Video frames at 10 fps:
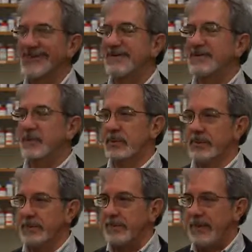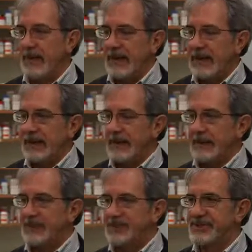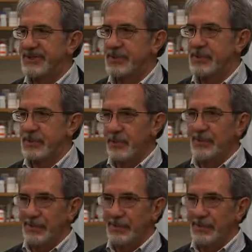if you will, to